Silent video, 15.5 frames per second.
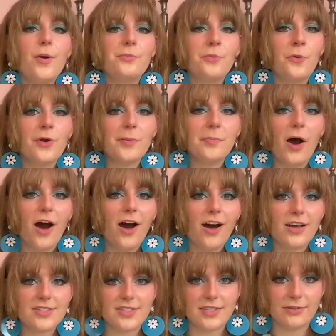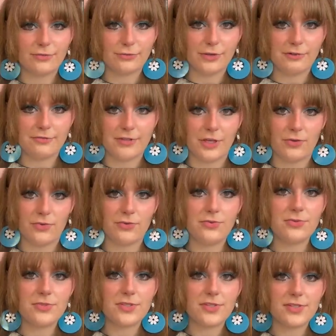More positive
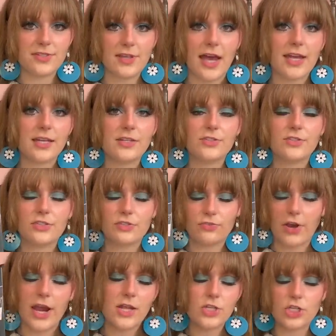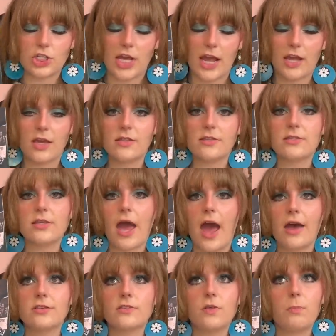reviews cited Strange Days
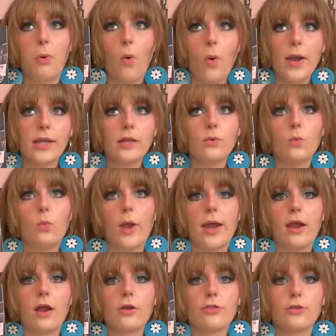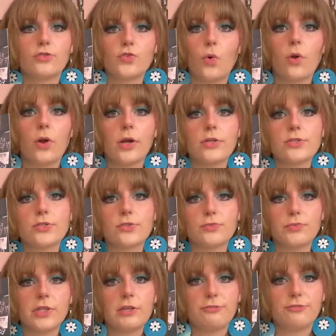as the point where the Doors
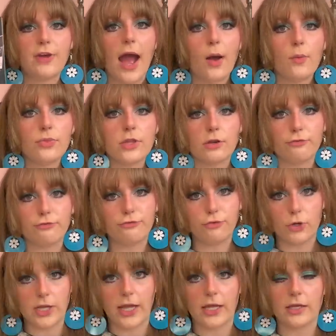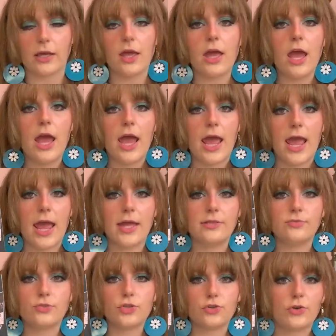really found their footing
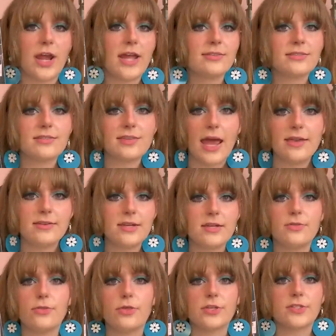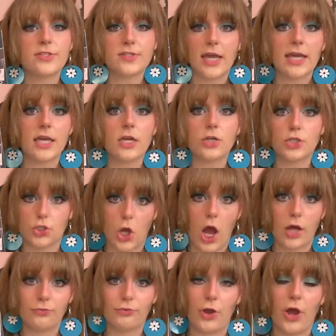and transcended the psych
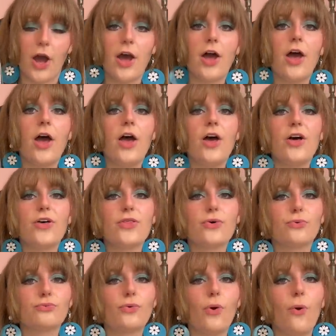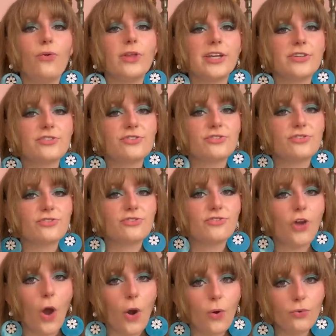genre. The Rolling
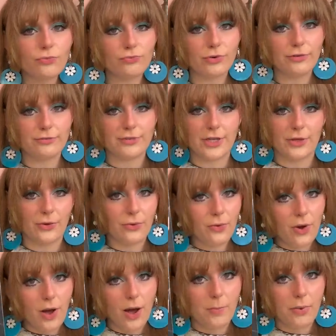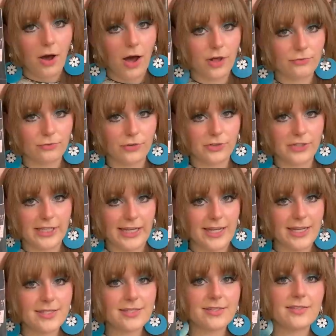Stone review, upon
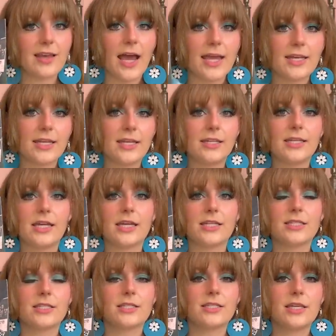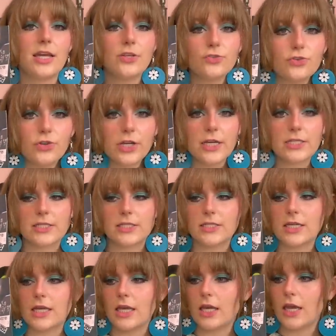release, cited its
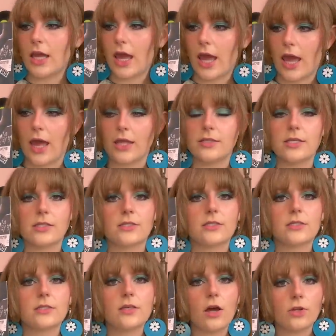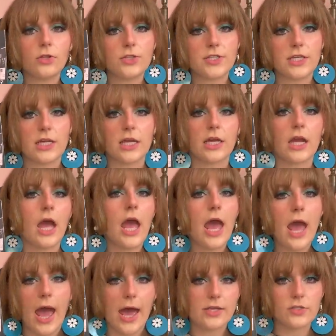intricacy and its subtlety
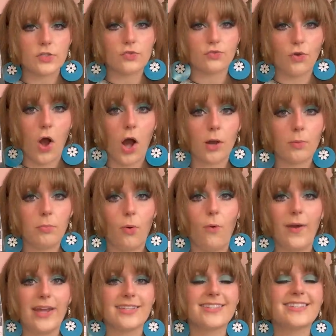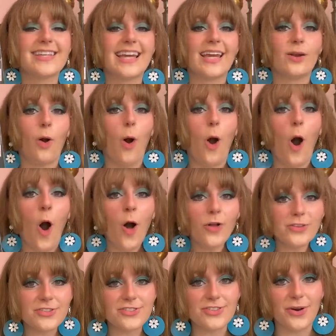as strong points. It
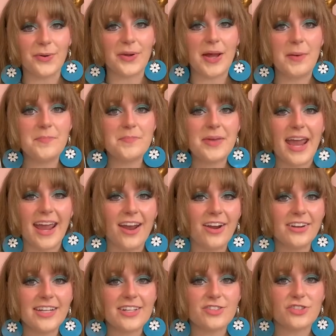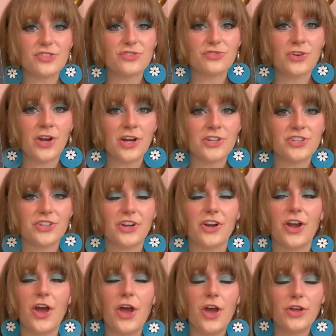also compared its
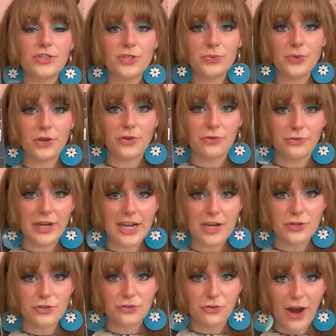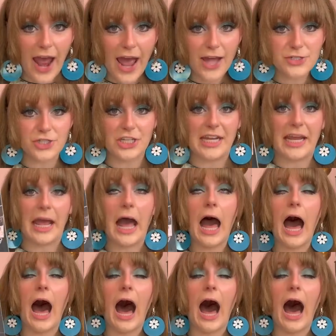structure to a Greek tragedy.